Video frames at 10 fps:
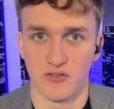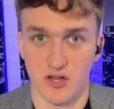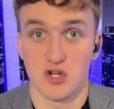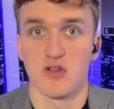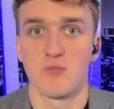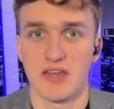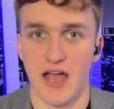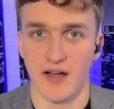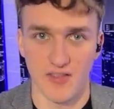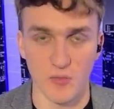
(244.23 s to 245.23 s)
that should be
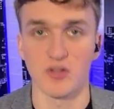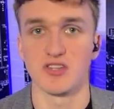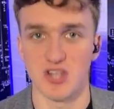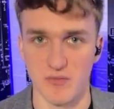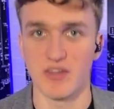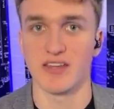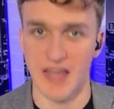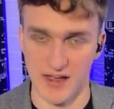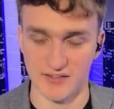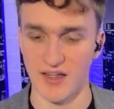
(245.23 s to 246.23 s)
counted that were legitimately
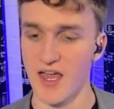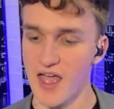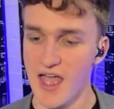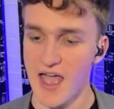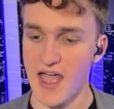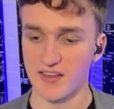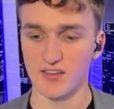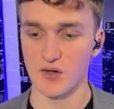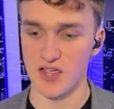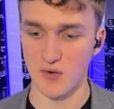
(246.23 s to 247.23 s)
cast. And
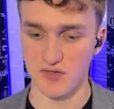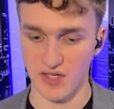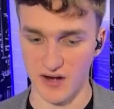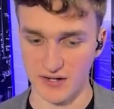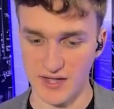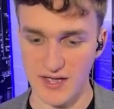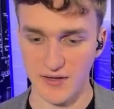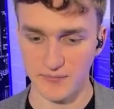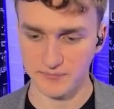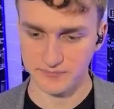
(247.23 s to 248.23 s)
so here with Kari Lake,
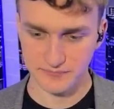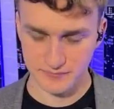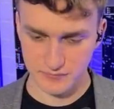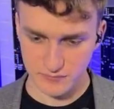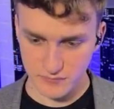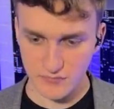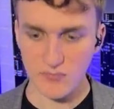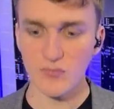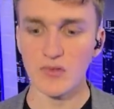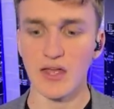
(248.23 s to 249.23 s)

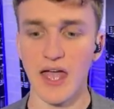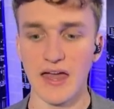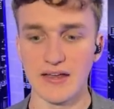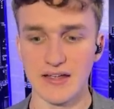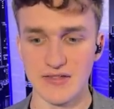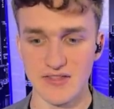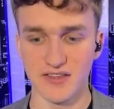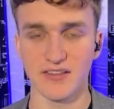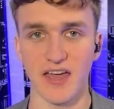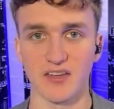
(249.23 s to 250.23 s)
and in
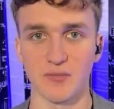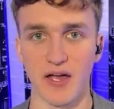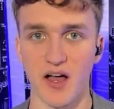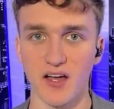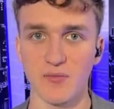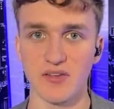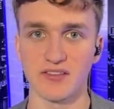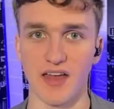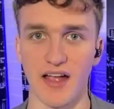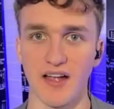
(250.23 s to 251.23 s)
this case, Mike Huckabee
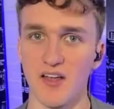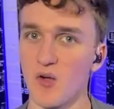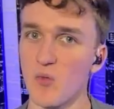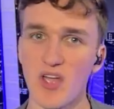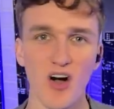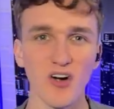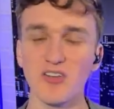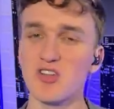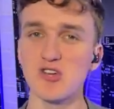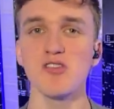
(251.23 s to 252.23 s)
saying, We all
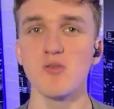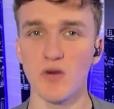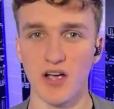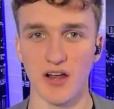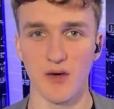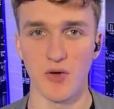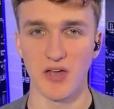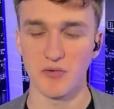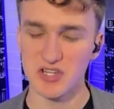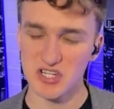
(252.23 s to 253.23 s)
knew you were going to
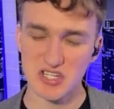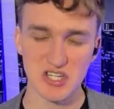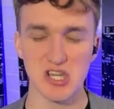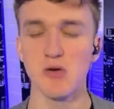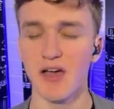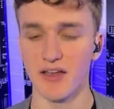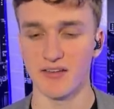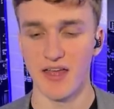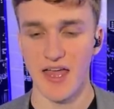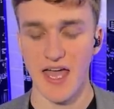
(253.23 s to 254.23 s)
win. We just knew it.
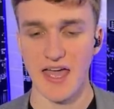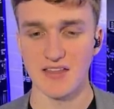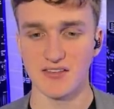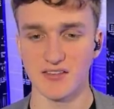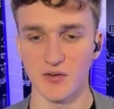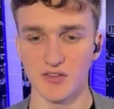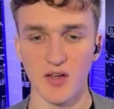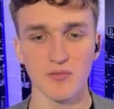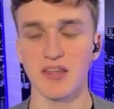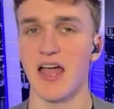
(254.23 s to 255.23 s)
And so
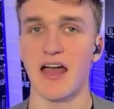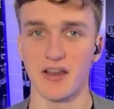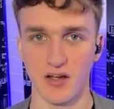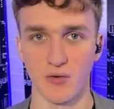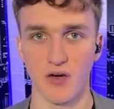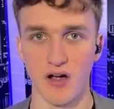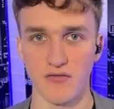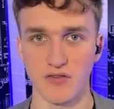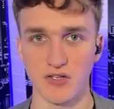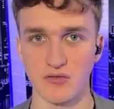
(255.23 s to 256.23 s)
something had to go wrong
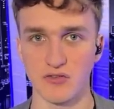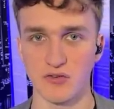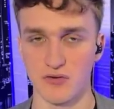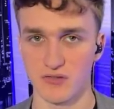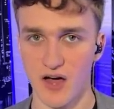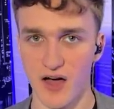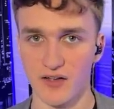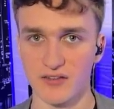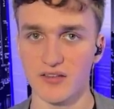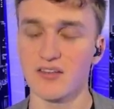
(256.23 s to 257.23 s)
for you to have
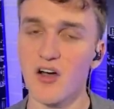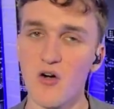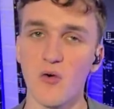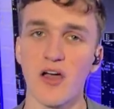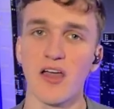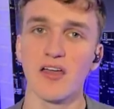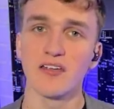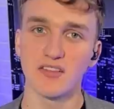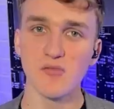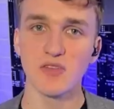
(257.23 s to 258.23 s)
lost. No,
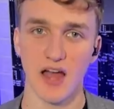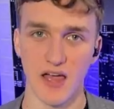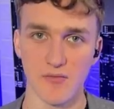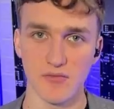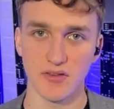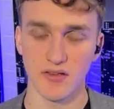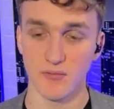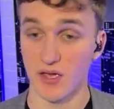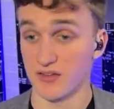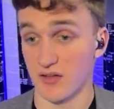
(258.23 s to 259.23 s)
sometimes,
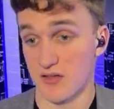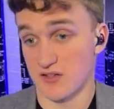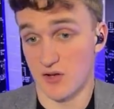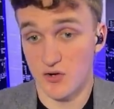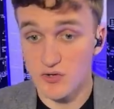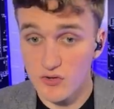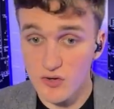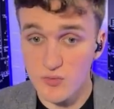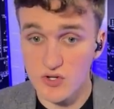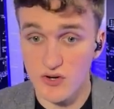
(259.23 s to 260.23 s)
based on the social
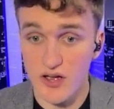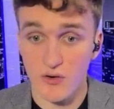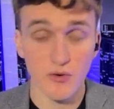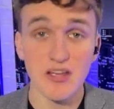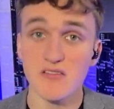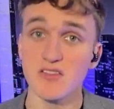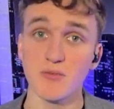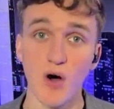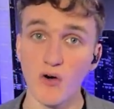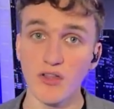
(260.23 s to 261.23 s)
groups you're in, or even the
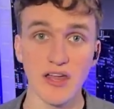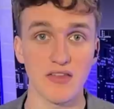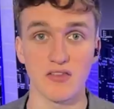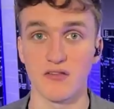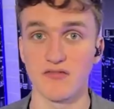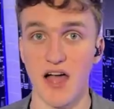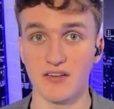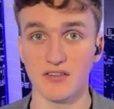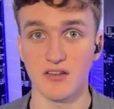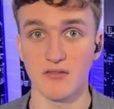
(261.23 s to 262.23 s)
polling and the
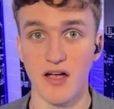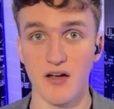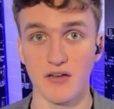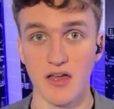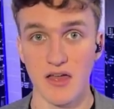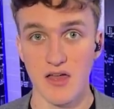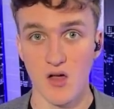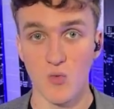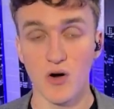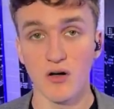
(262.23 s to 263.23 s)
facts on the ground,
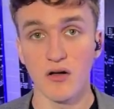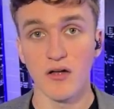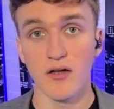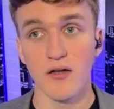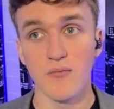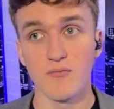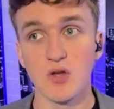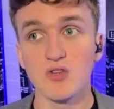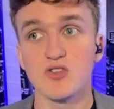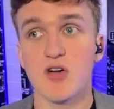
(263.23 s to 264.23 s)
will
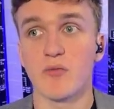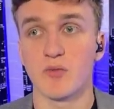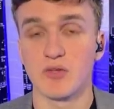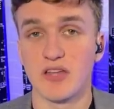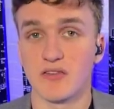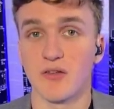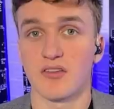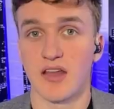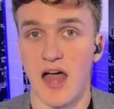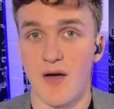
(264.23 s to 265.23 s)
build you up to believe something's
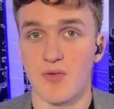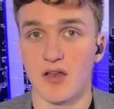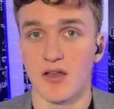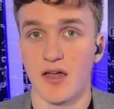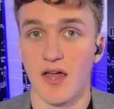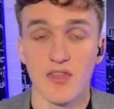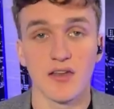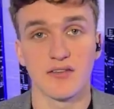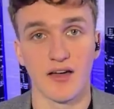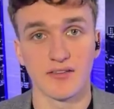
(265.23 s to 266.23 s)
going to happen. And then
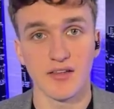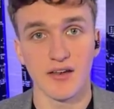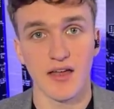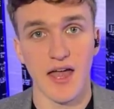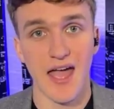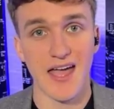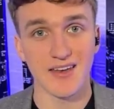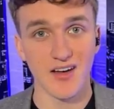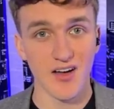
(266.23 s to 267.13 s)
it doesn't. And